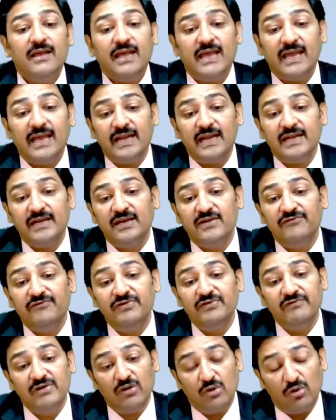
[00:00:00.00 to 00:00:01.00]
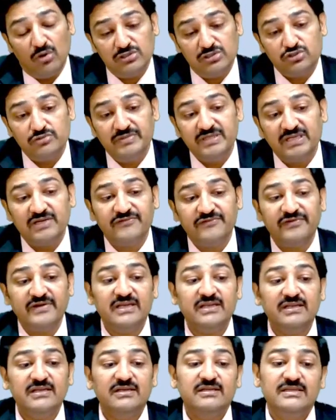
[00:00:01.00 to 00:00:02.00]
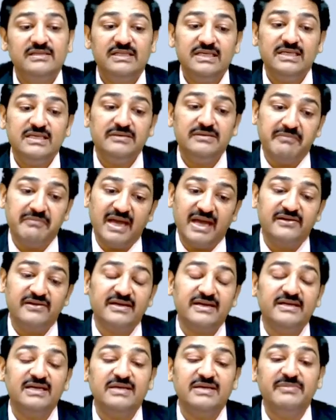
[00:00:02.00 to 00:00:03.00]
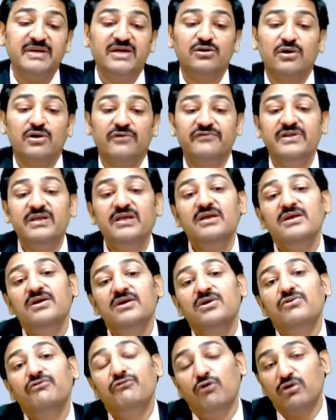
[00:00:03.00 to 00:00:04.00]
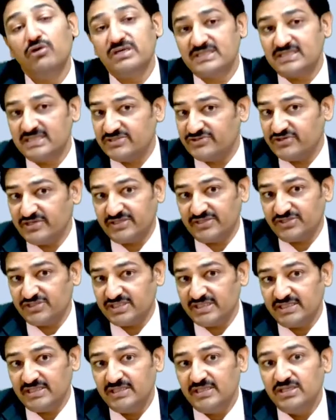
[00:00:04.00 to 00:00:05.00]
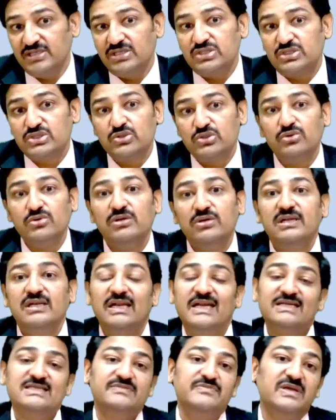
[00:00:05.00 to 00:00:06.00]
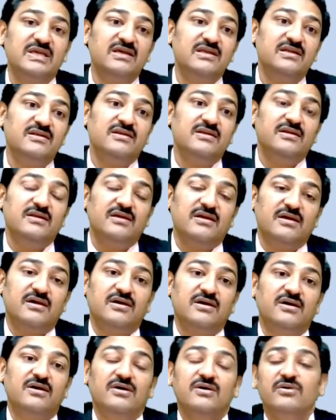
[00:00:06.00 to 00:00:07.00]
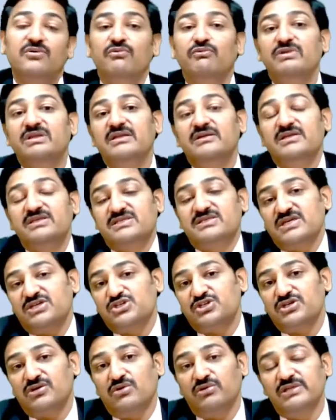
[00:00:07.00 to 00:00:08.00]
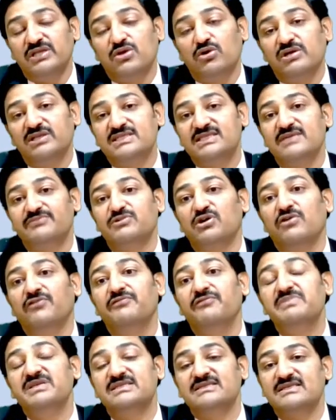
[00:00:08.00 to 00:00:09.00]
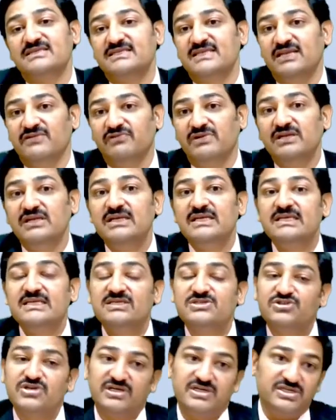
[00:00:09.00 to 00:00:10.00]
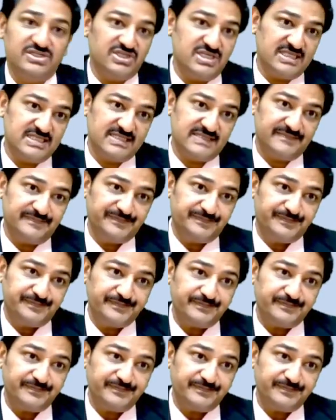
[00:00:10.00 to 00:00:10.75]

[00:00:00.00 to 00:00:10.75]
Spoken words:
And we will also be referring the merit and demerit of the focus strategy. So let's begin with the discussion on the concept of business level strategies.